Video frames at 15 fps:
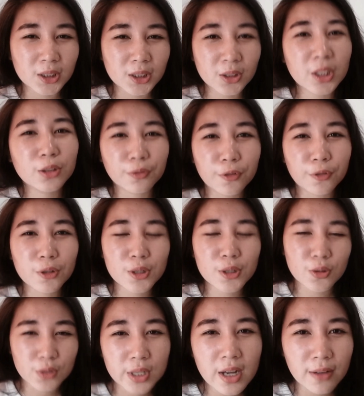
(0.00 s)
you need to
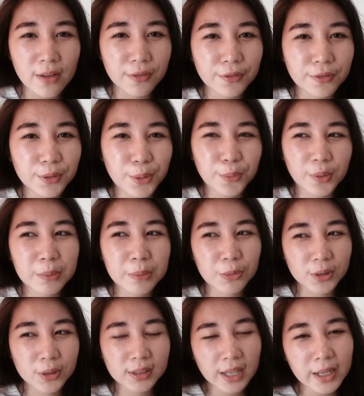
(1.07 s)
force yourself one
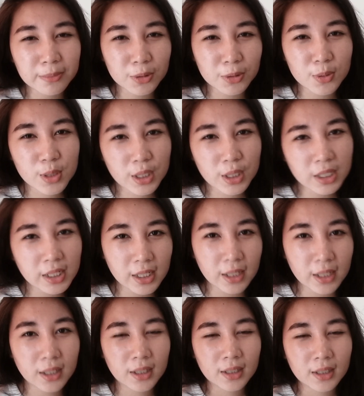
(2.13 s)
more time to
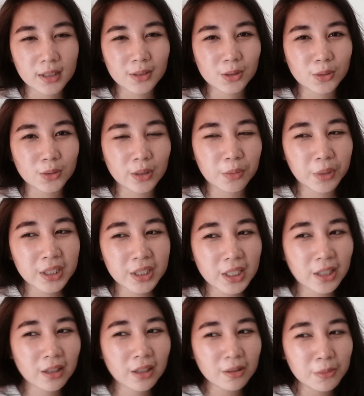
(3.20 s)
study. So the
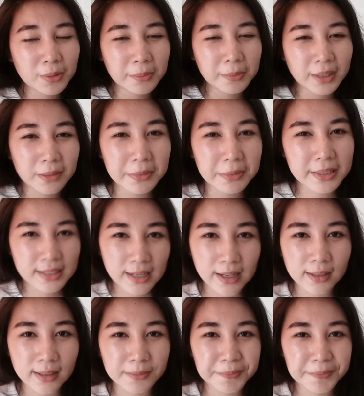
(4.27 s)
1 year will become
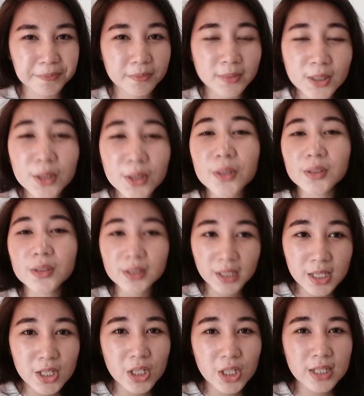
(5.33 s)
extend. So
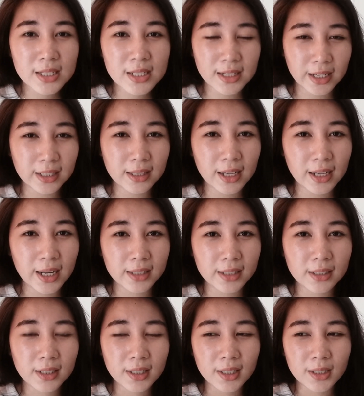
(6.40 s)
it's just like that.
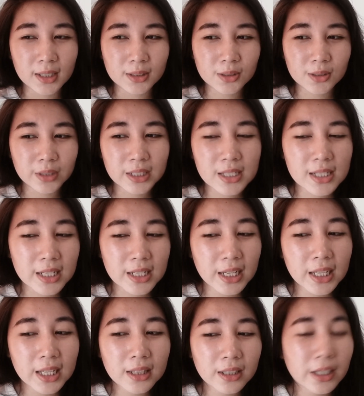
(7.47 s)
So it's
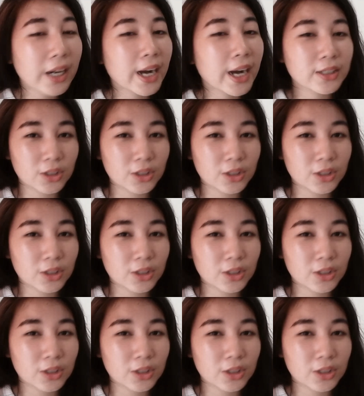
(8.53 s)
either